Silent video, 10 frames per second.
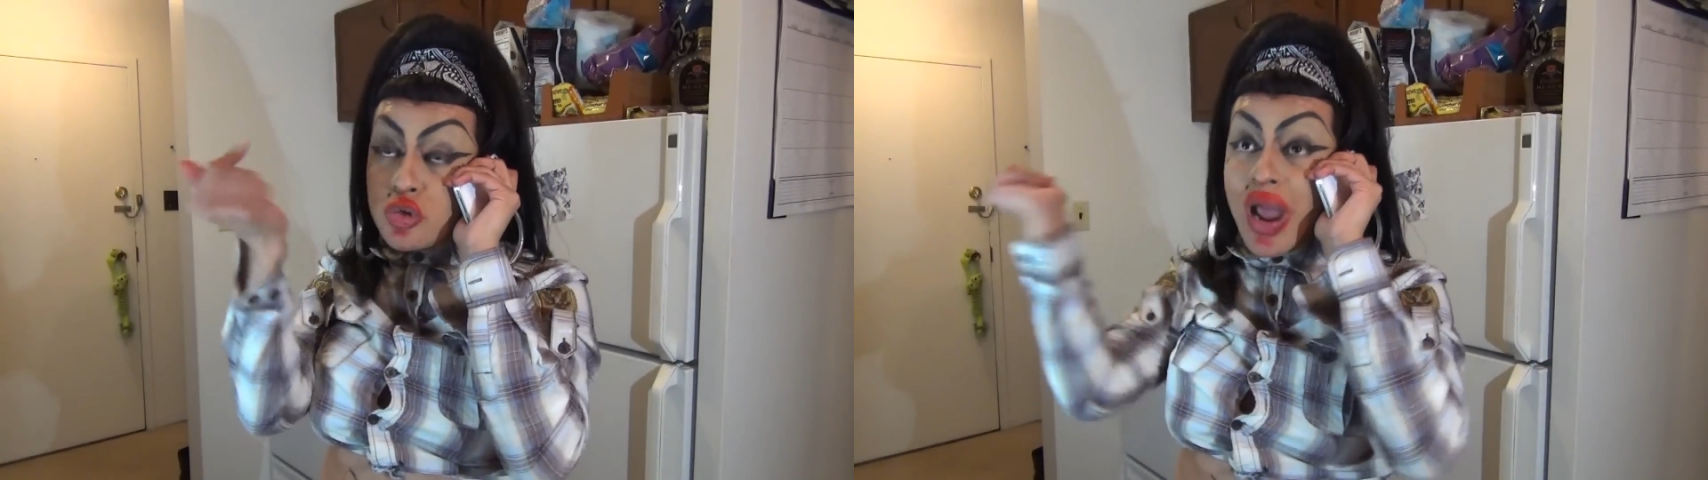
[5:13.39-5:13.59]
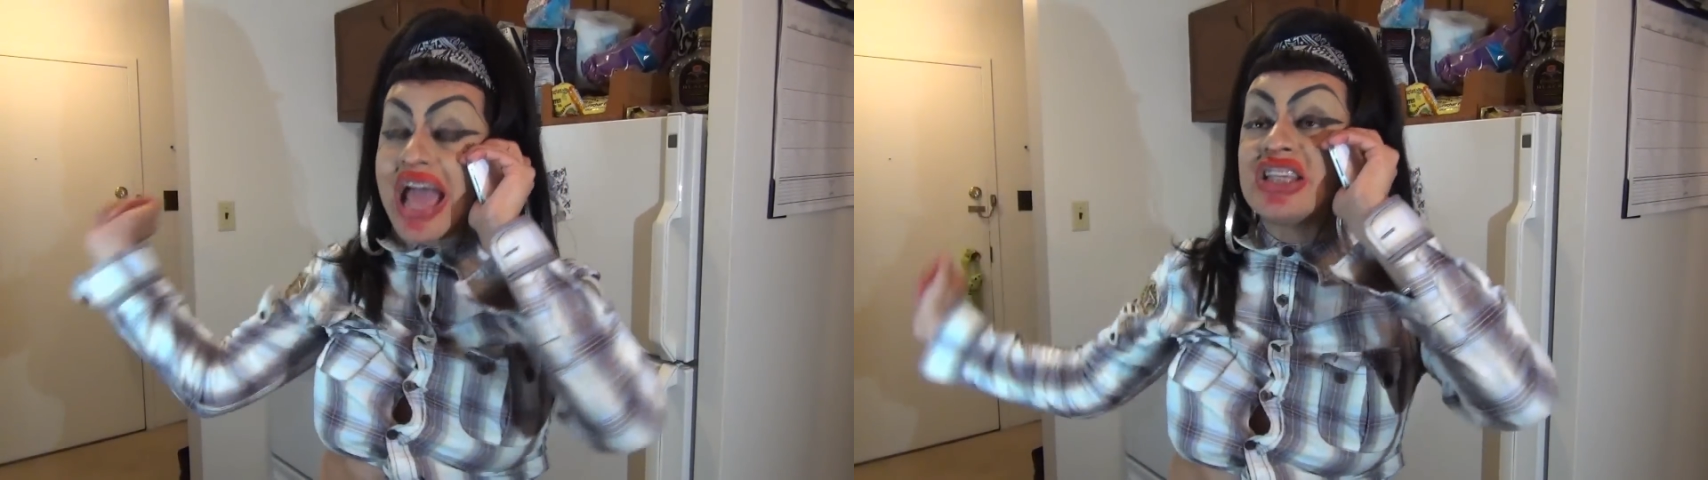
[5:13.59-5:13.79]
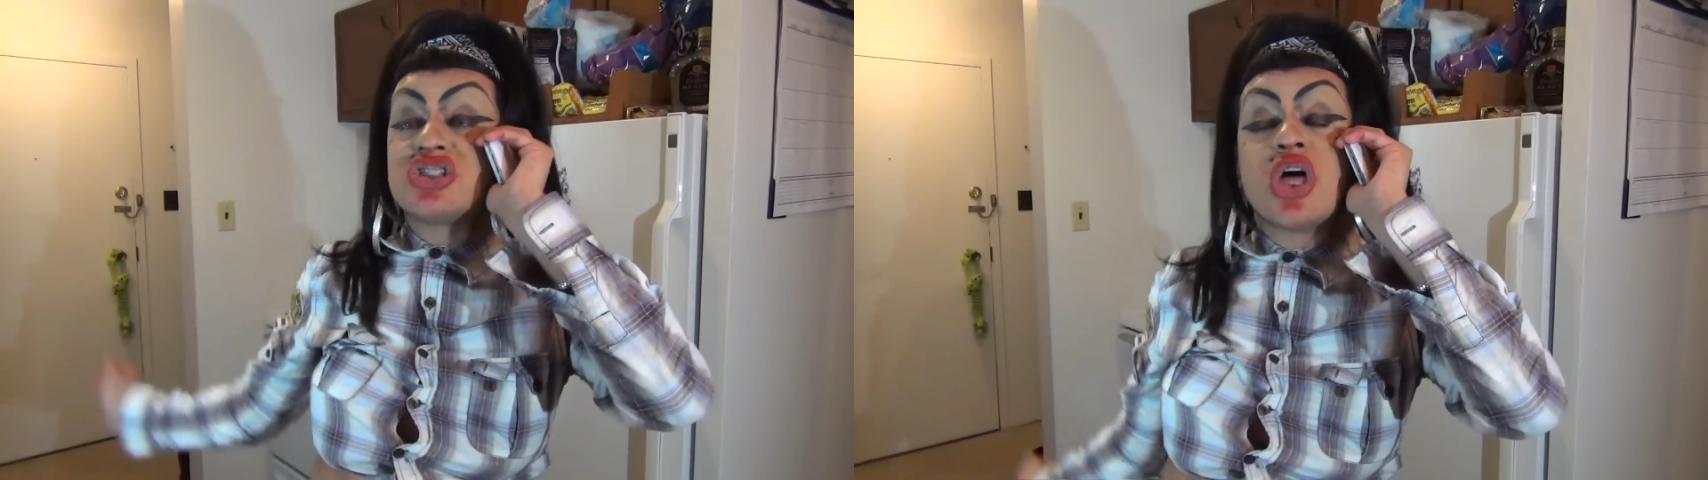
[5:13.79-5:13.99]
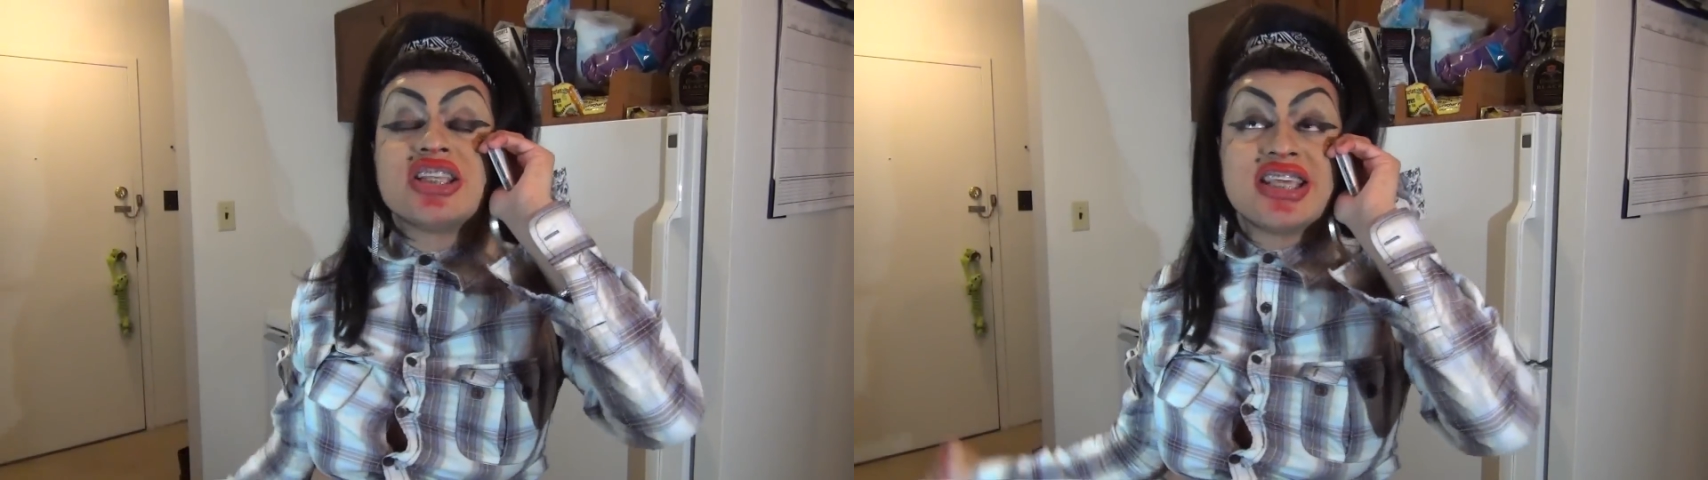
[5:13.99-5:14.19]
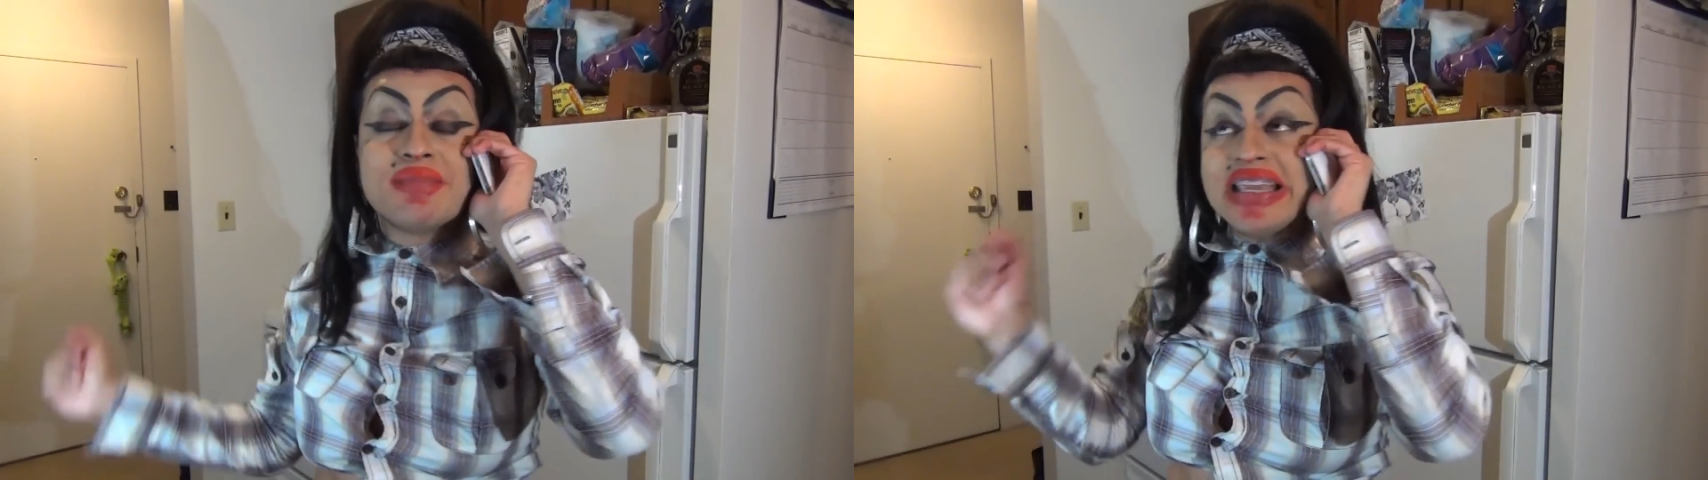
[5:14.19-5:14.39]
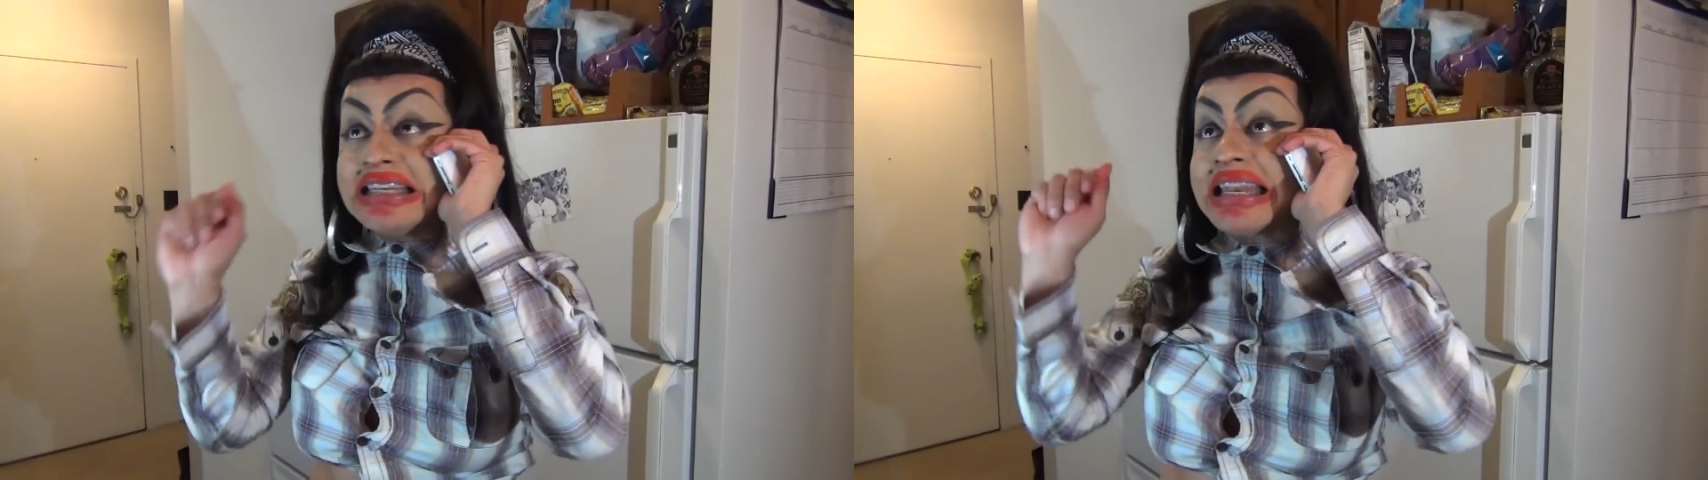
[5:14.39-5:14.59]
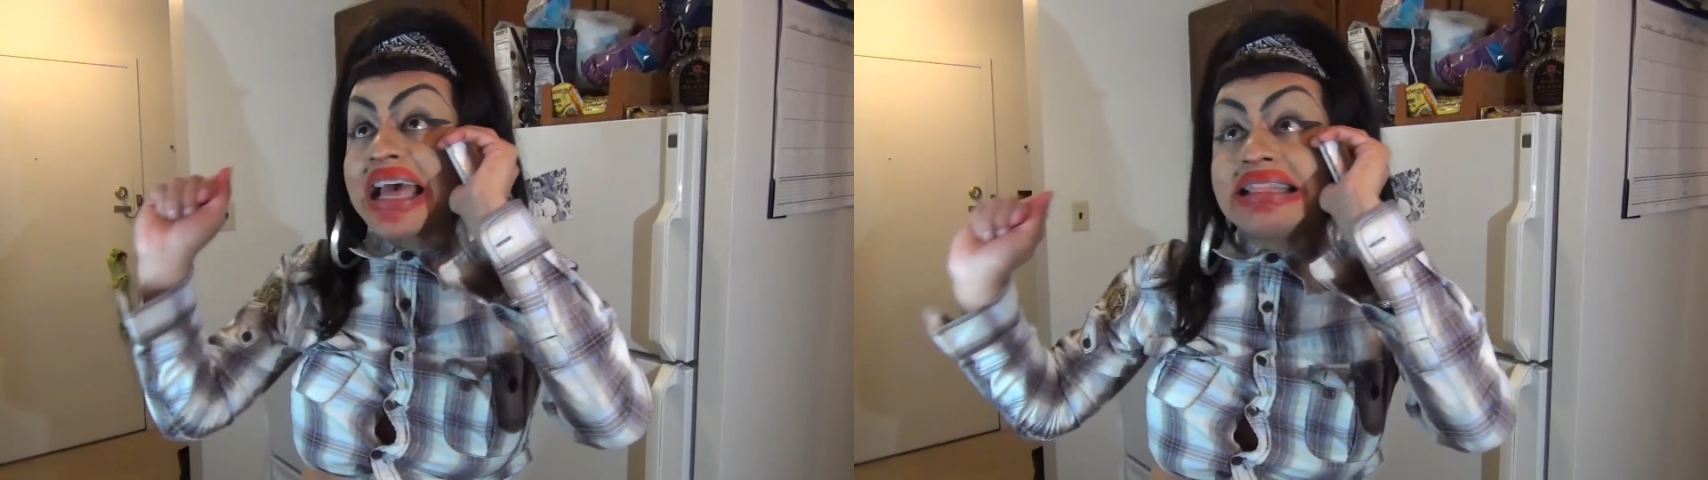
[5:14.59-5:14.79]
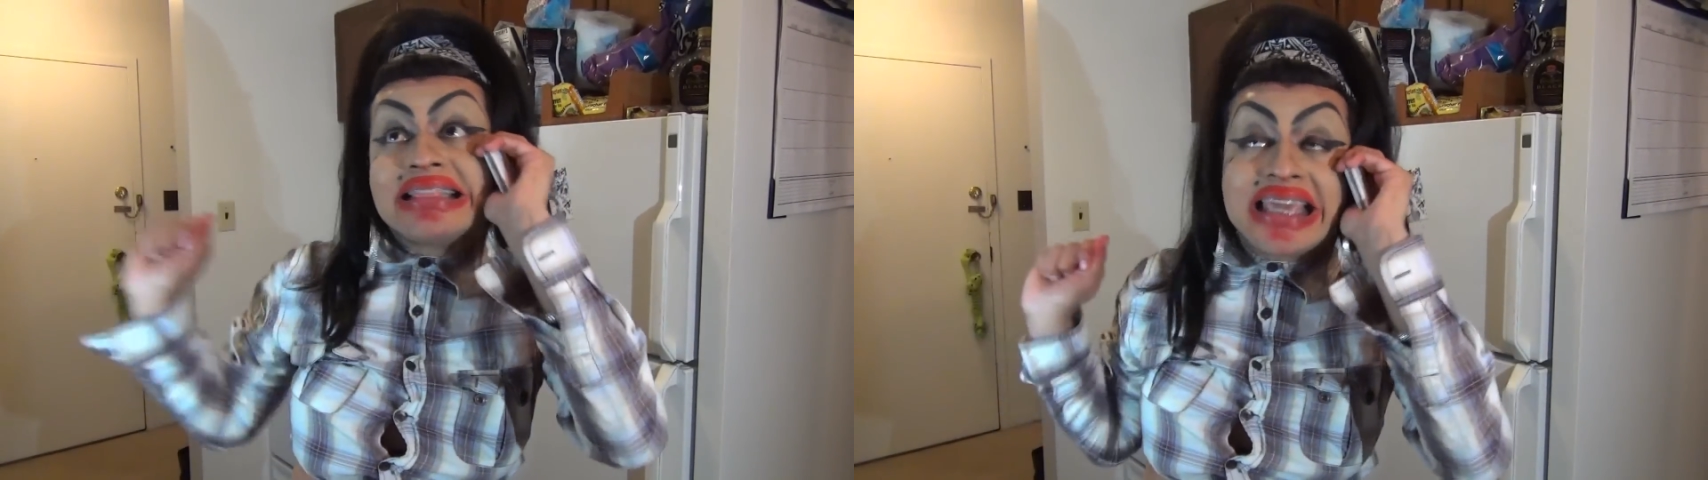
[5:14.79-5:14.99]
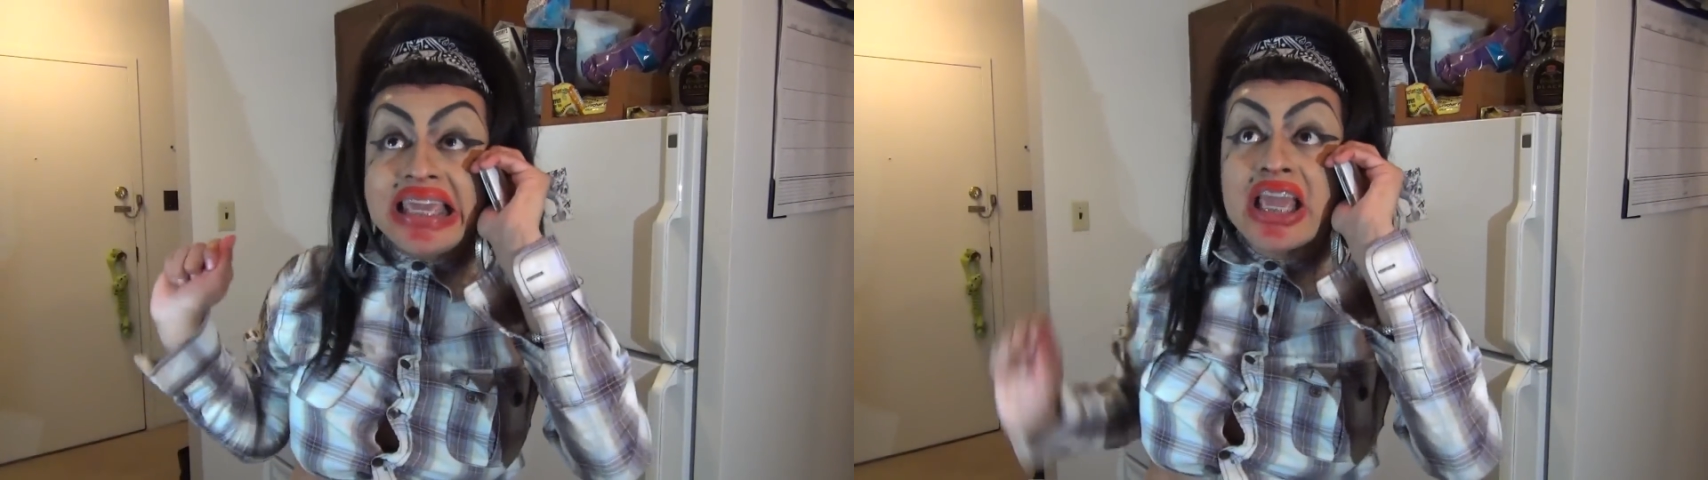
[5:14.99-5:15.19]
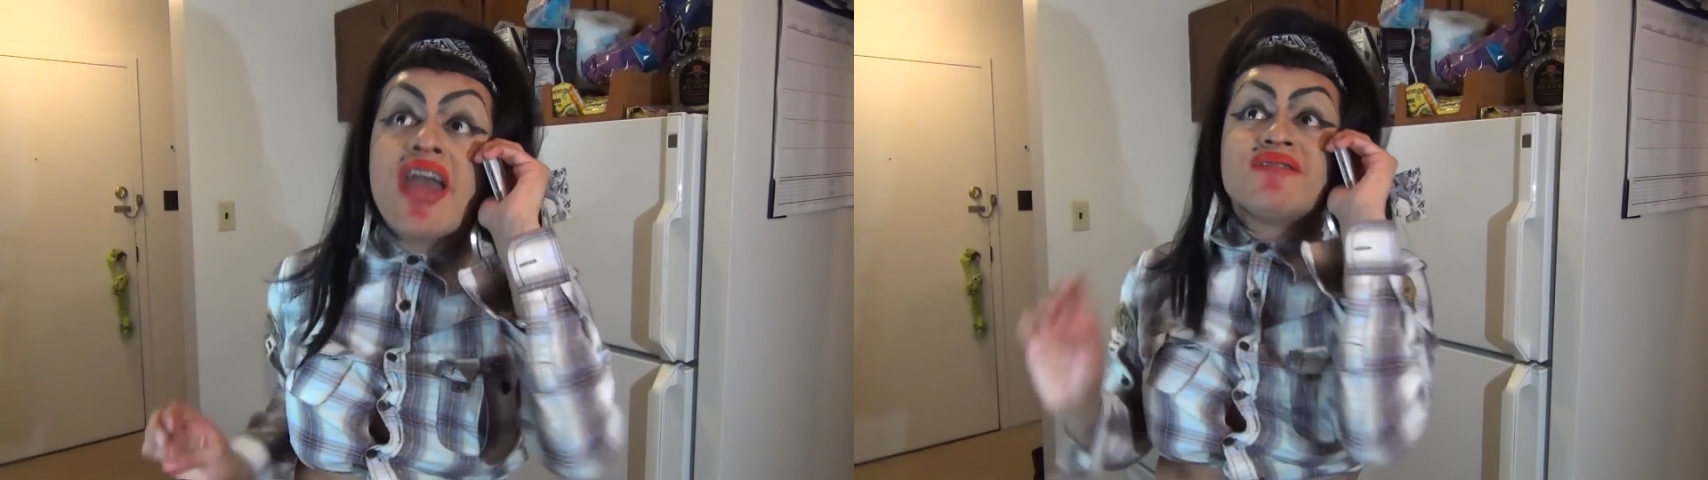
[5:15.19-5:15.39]
scratch doesn't mean
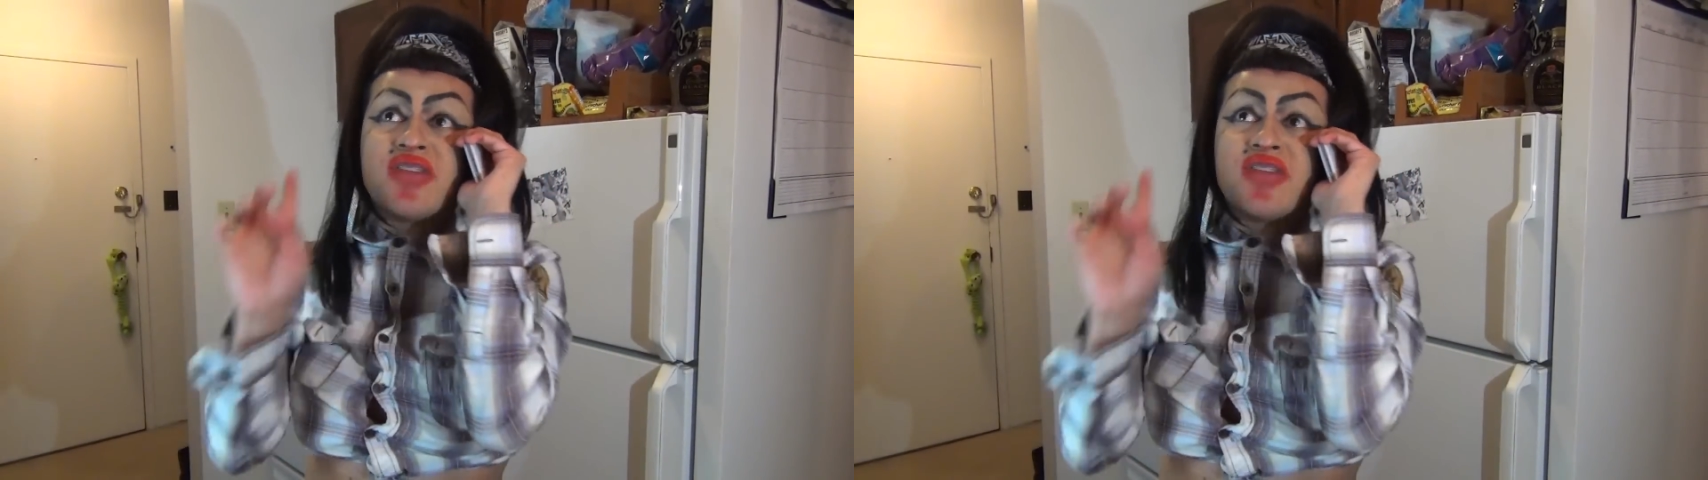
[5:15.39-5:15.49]
nothing.